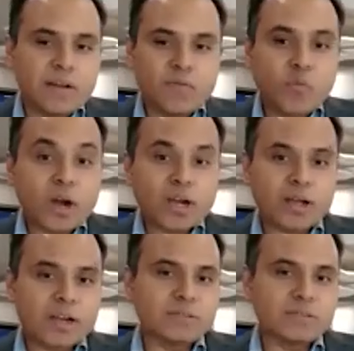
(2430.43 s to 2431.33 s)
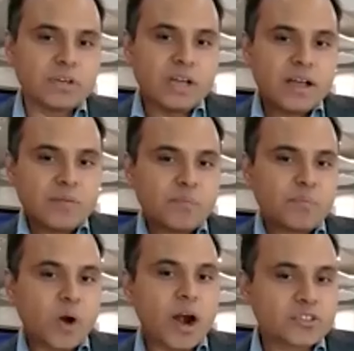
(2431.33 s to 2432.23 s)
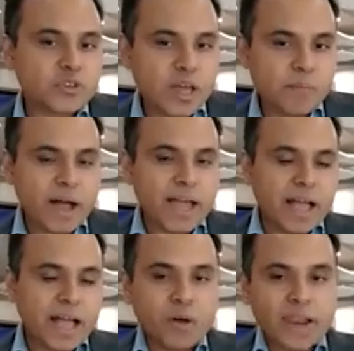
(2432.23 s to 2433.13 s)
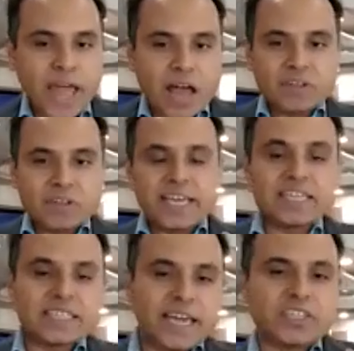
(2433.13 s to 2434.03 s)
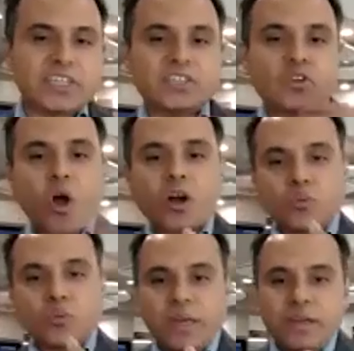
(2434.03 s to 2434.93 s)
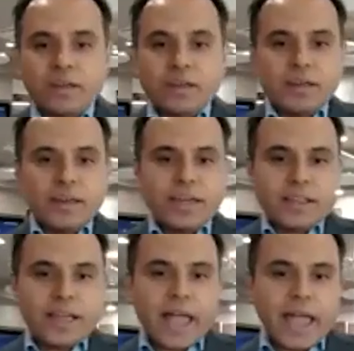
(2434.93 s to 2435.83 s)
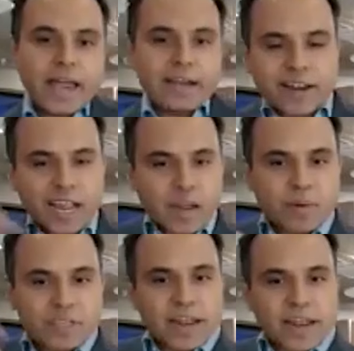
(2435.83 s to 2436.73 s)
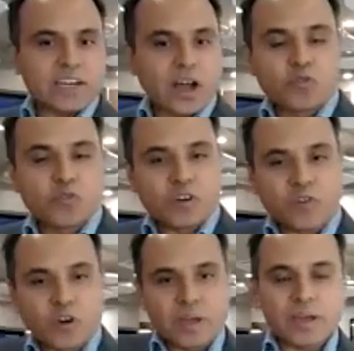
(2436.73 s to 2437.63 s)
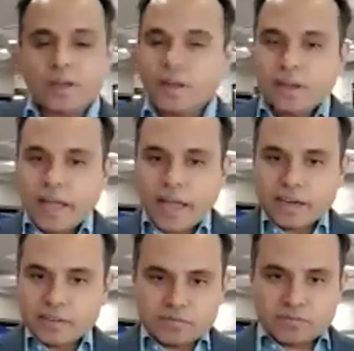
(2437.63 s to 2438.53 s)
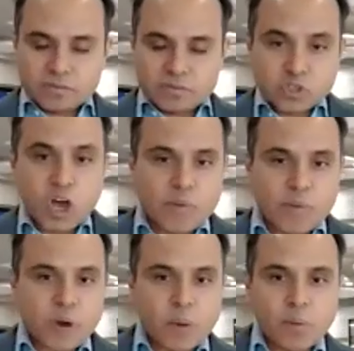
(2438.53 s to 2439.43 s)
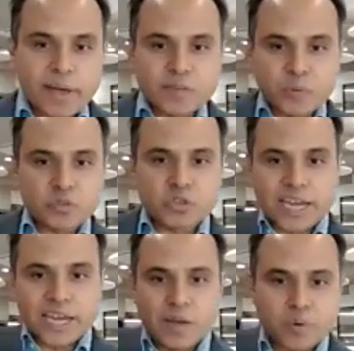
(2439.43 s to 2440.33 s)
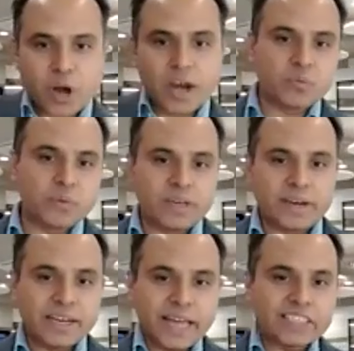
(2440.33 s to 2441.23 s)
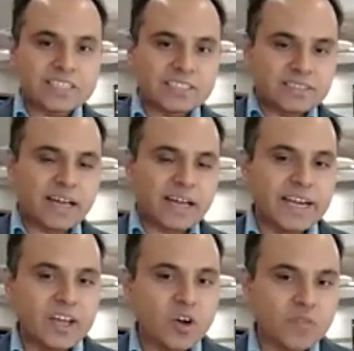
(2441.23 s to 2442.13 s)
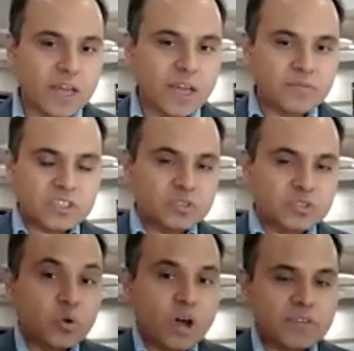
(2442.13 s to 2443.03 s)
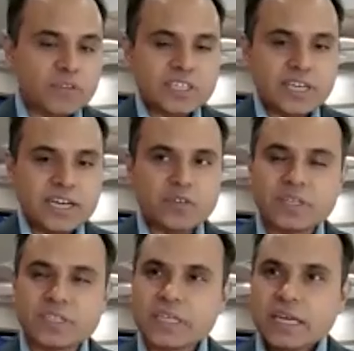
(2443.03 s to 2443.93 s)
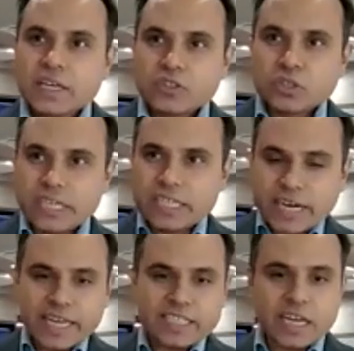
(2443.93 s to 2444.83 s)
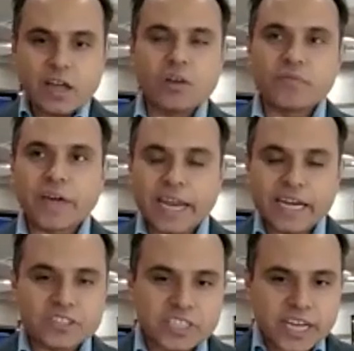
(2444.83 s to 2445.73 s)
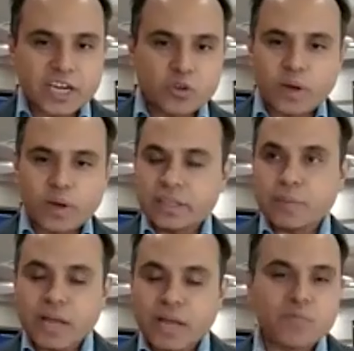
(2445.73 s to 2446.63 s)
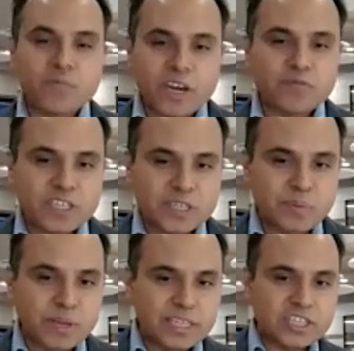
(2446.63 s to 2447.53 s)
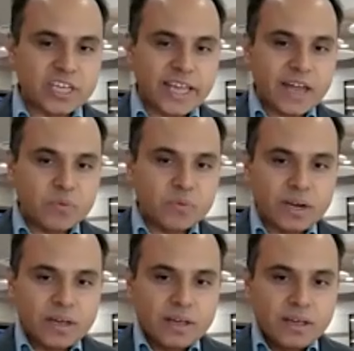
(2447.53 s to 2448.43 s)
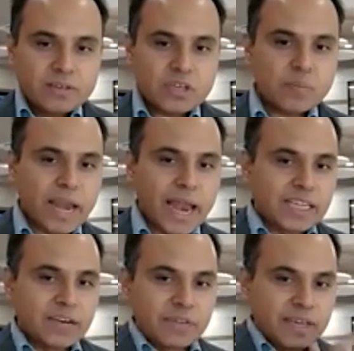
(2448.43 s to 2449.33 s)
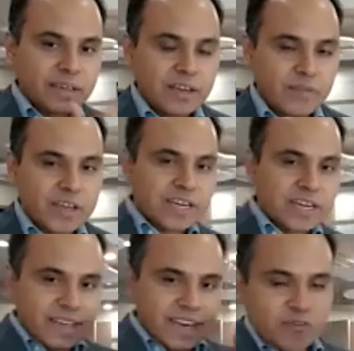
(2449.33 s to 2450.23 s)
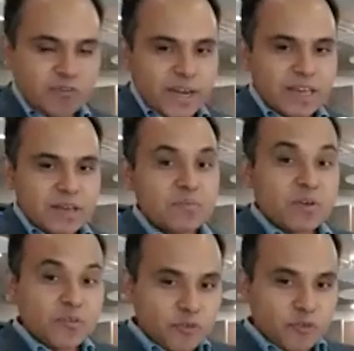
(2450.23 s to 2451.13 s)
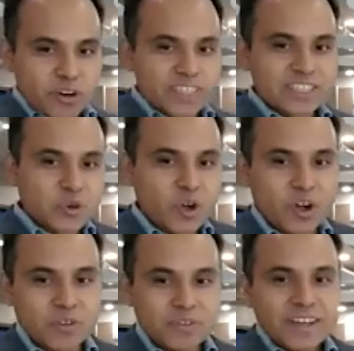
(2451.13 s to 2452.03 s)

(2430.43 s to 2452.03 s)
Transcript: What products should I buy? How can I have a sales agent talk to me and recommend the right outfit for me and solve my problem as opposed to selling a product to me, right? That's the idea of Flyfish through conversational interface. So these ideas are all very interesting and new and they become very, feasible in the Gen AI world. So I'm glad that we invested enough money before this took off.